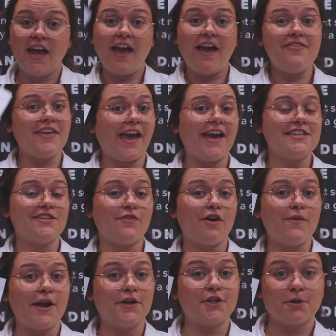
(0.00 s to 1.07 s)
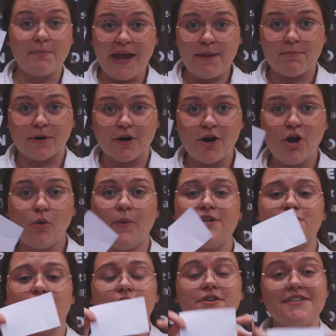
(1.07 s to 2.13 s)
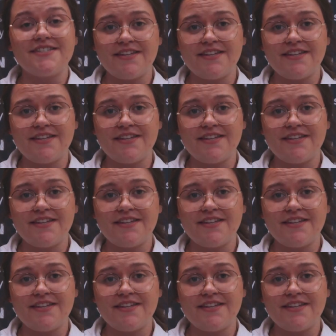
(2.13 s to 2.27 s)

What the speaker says: In the case of our regular paper, we turned